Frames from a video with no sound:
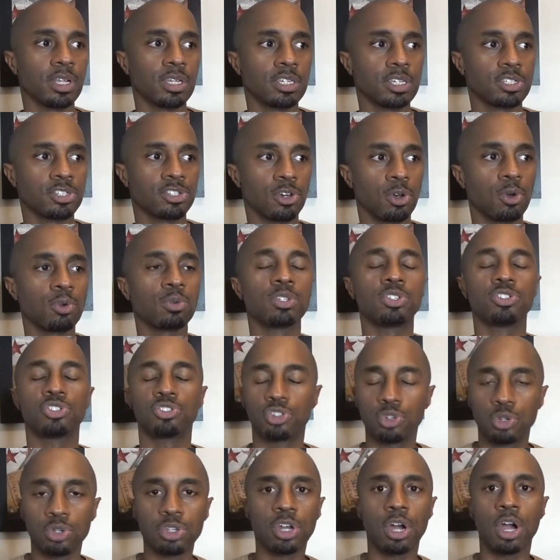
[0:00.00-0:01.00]
So
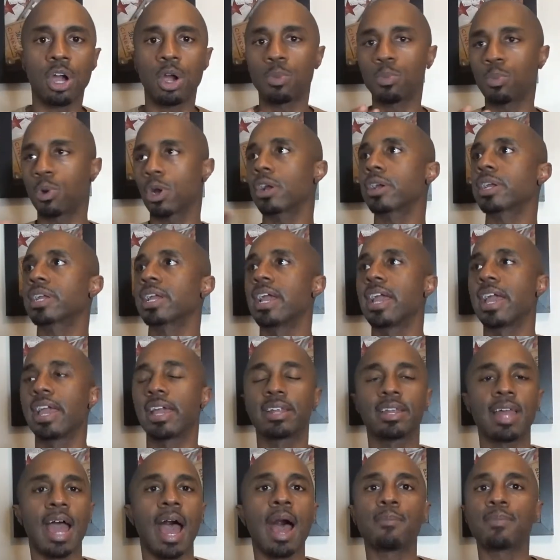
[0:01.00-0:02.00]
do your homework,
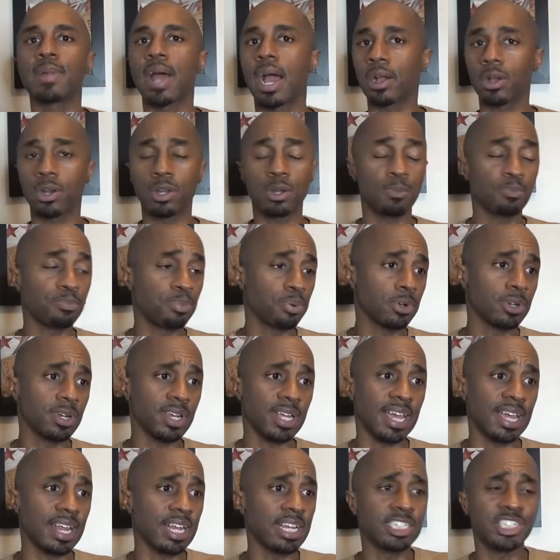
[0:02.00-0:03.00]
and I'm not going to put
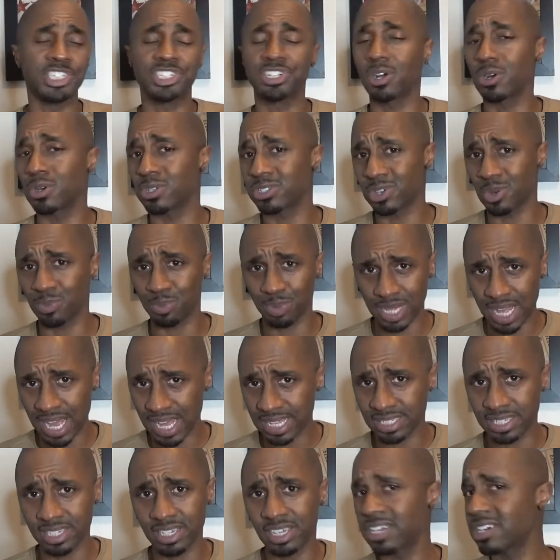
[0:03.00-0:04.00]
any shows on
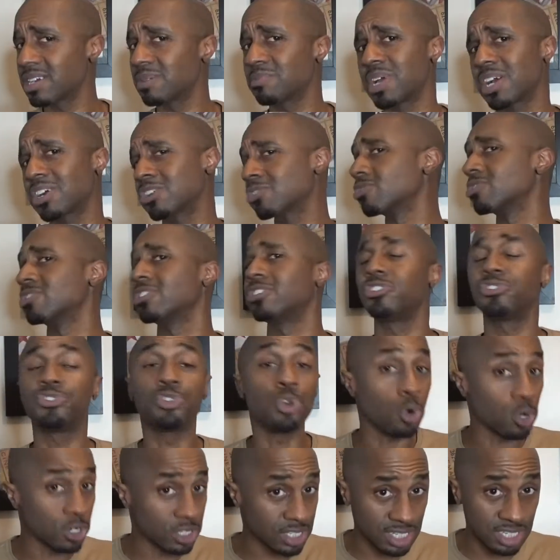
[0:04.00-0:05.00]
blast here. I'm not going to
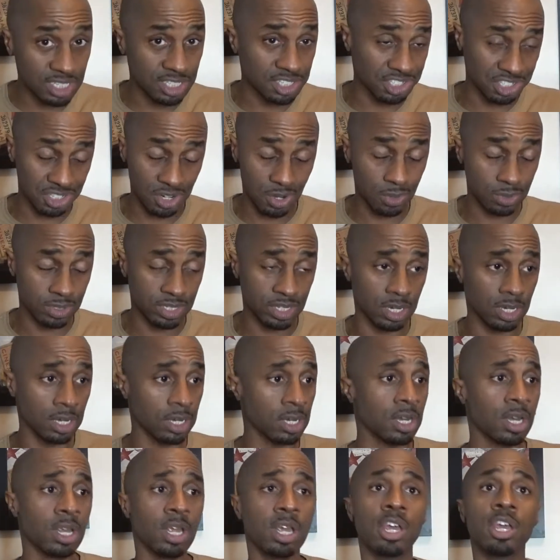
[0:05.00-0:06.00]
endorse any shows
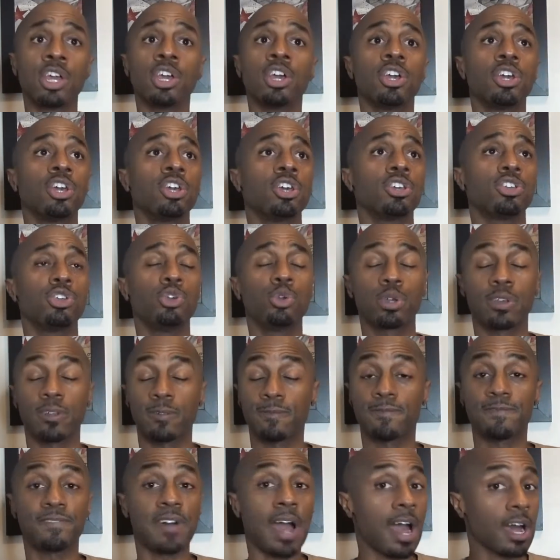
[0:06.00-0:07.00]
here. You
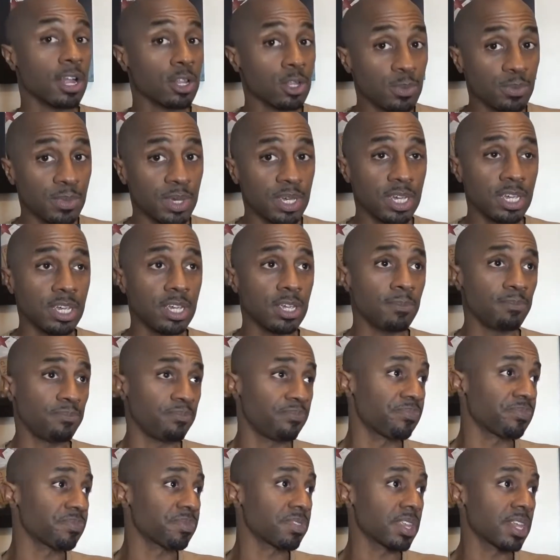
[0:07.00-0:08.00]
can follow me
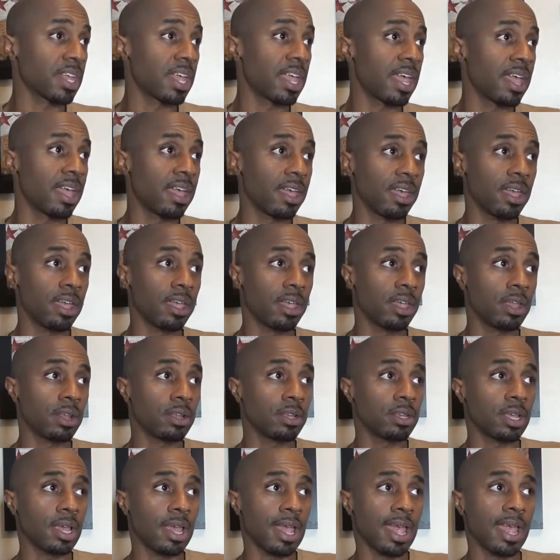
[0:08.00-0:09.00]

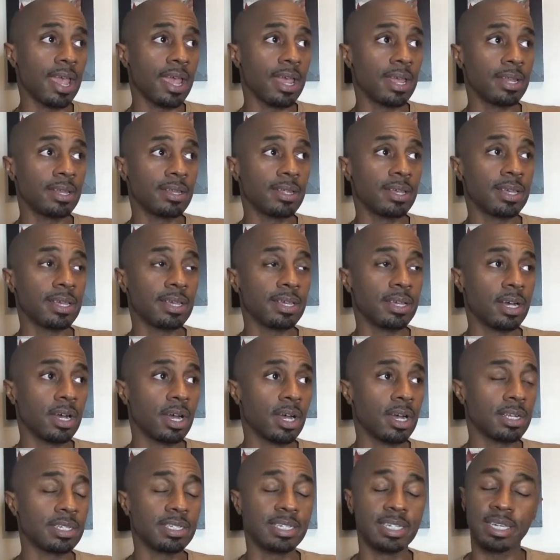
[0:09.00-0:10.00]
and
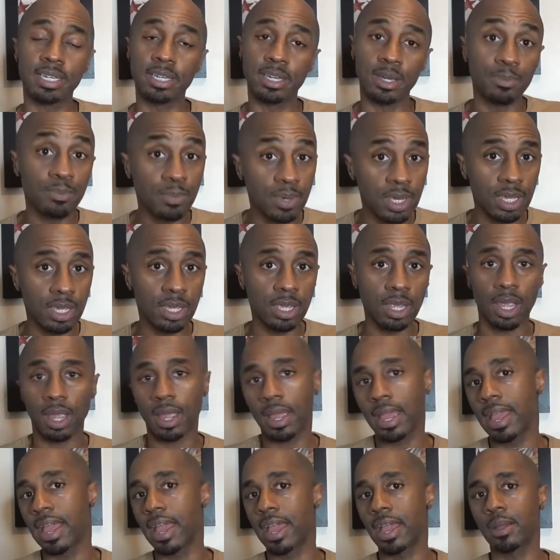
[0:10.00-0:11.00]
DM me,
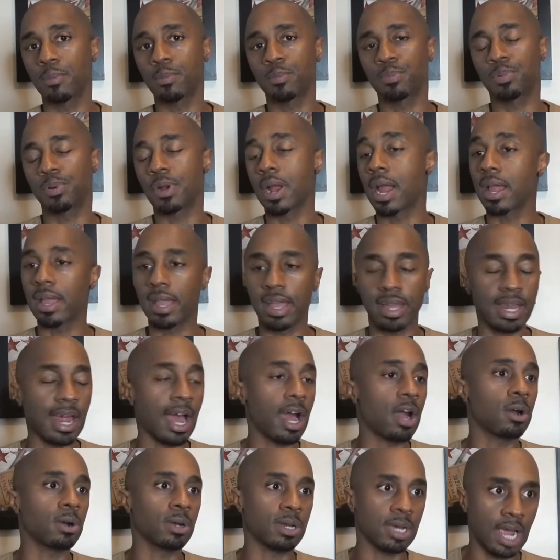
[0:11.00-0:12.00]
and
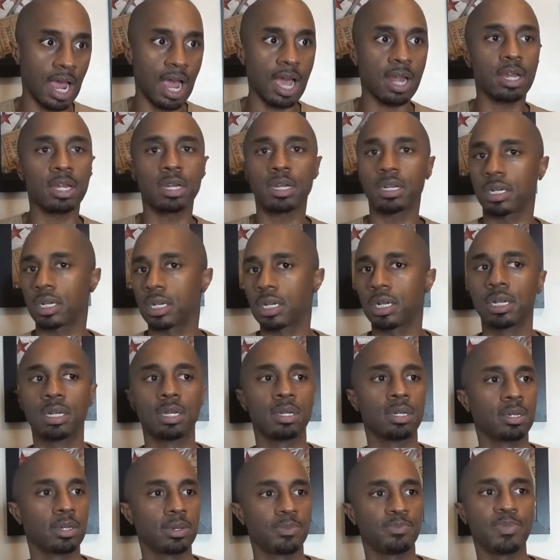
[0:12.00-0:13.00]
I'll kind of
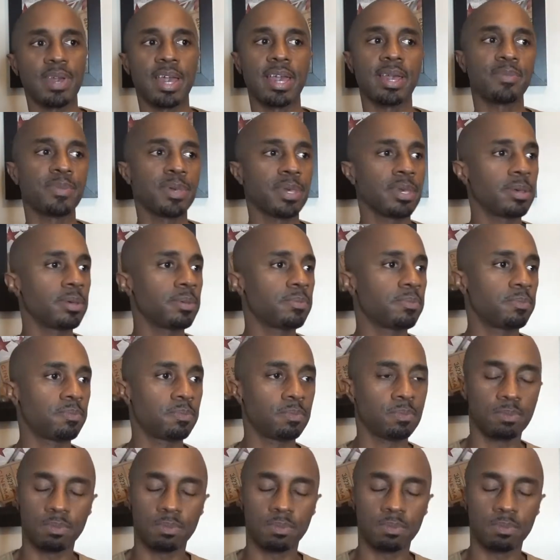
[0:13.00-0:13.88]
maybe